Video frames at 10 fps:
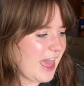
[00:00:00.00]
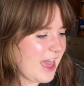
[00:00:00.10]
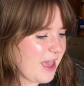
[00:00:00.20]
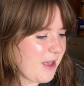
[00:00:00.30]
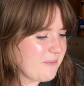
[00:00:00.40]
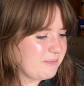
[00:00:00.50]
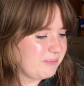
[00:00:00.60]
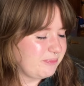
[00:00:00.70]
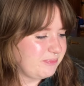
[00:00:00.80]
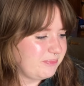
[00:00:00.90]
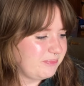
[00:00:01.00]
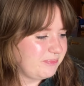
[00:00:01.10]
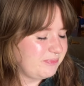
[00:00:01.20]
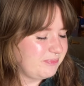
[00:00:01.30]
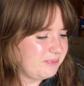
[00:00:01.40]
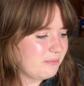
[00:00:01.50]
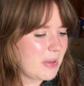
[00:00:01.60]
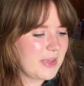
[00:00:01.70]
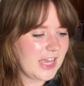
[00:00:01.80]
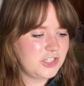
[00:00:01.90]

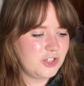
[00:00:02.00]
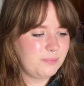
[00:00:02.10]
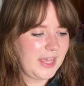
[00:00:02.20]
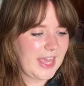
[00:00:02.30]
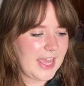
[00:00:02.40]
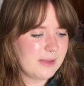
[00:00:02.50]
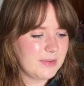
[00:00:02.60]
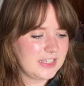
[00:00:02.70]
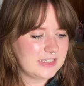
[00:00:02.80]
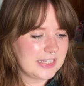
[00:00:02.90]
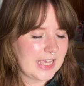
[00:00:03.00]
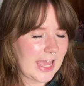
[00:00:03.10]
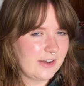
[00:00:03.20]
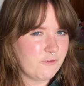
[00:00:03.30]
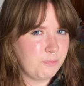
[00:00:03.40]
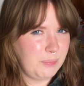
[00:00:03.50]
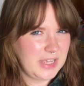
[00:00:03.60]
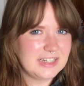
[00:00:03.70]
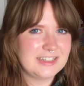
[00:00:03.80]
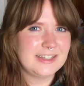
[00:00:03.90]
Maybe I should be aiming to kind of
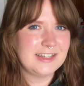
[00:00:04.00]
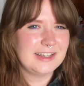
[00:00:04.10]
beat